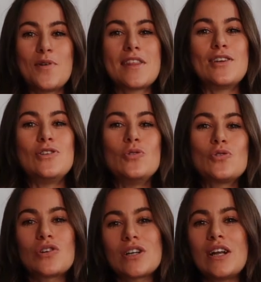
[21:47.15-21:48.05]
with
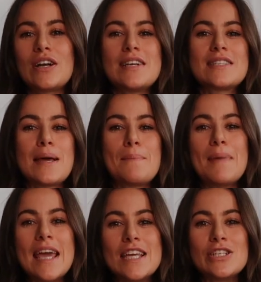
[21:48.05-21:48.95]
neutral colors and
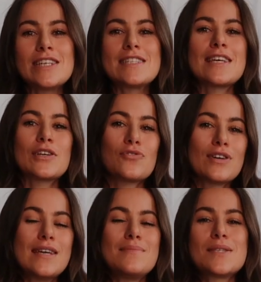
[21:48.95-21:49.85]
beiges and
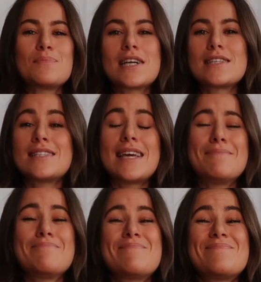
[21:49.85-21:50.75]
creams because they